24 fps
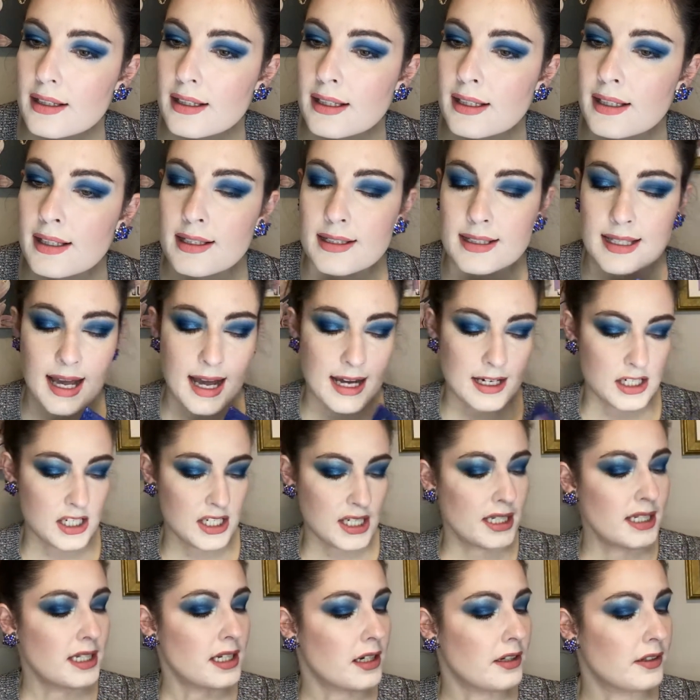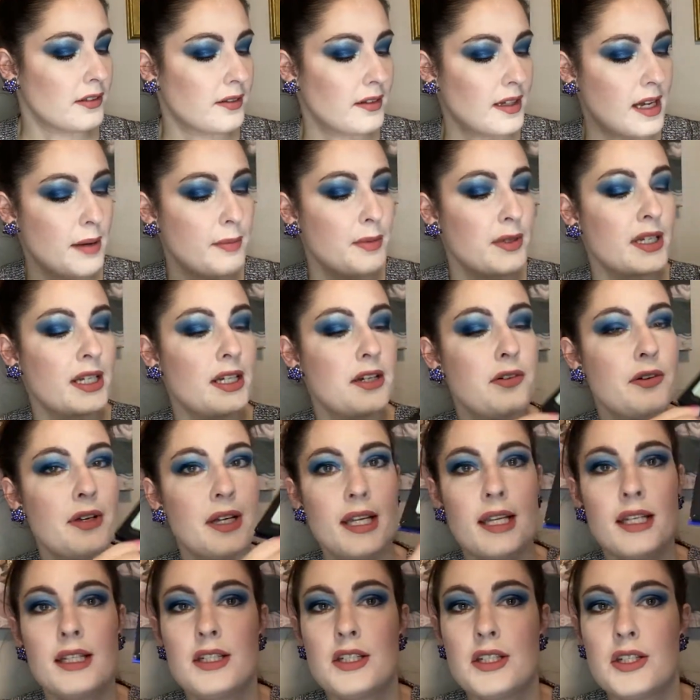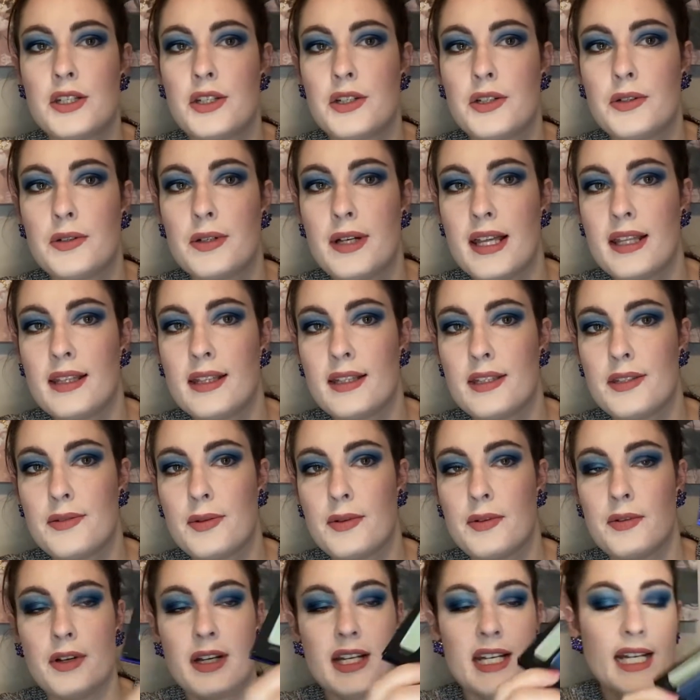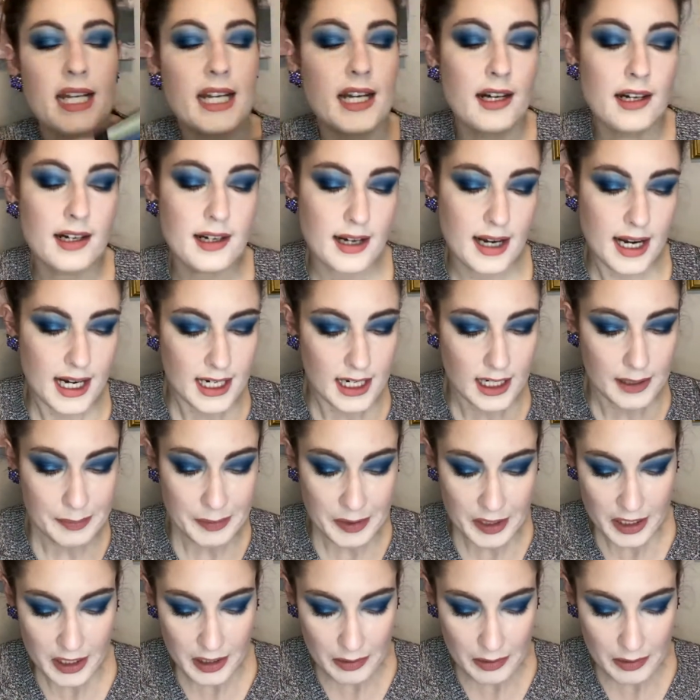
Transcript: is actually, no, I'm going to go into this one right here and I'm going to